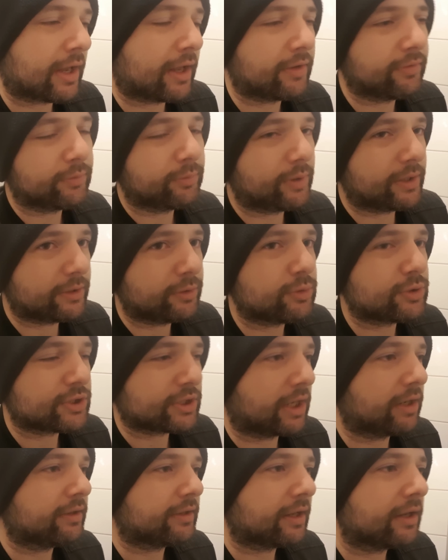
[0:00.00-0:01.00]
And the way you
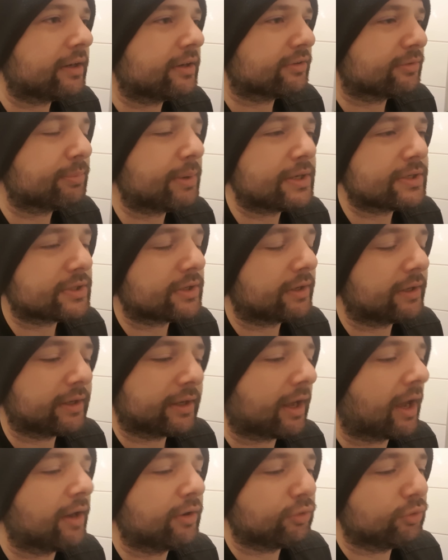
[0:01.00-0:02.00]
check that is basically,
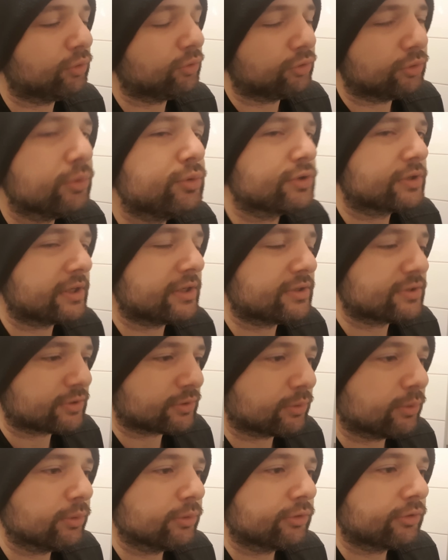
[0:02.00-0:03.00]
can you use these
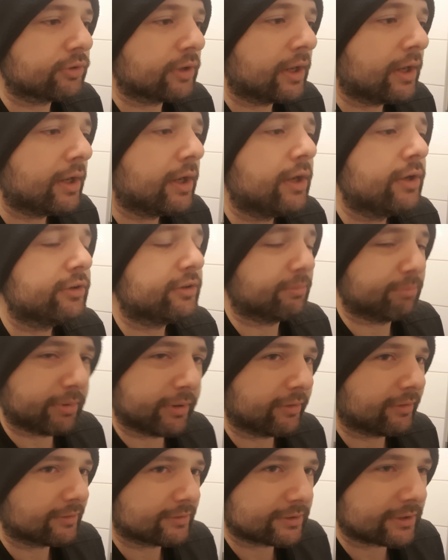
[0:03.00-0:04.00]
tools to
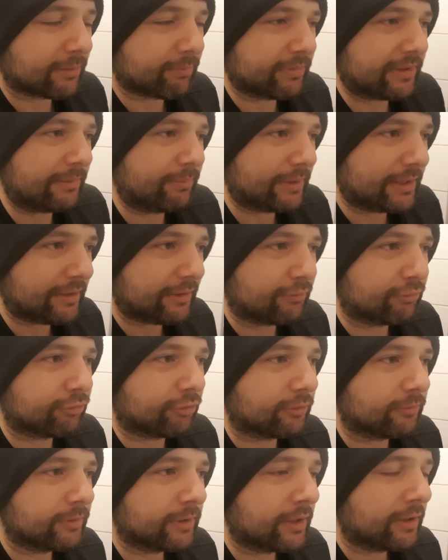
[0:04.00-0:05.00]
build something
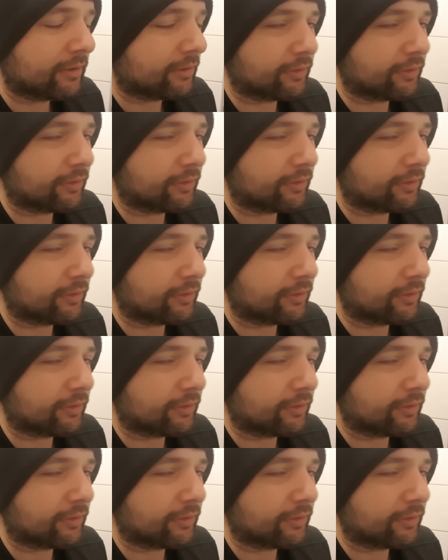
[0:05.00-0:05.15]
meaningful?